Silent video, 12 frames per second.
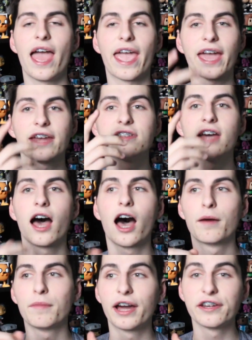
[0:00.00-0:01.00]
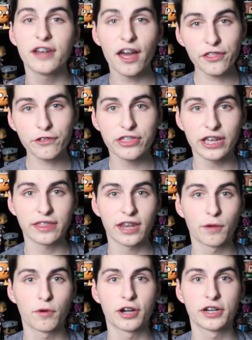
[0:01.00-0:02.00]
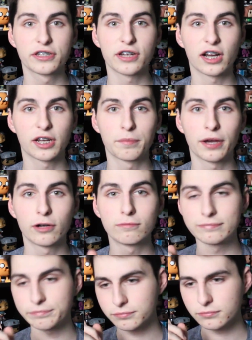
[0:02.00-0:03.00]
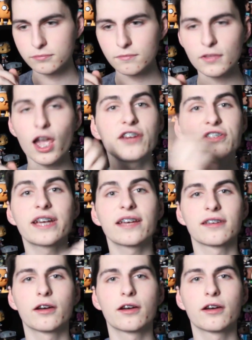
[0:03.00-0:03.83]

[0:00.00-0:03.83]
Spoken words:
And another thing that I wanted to talk about, actually, guys,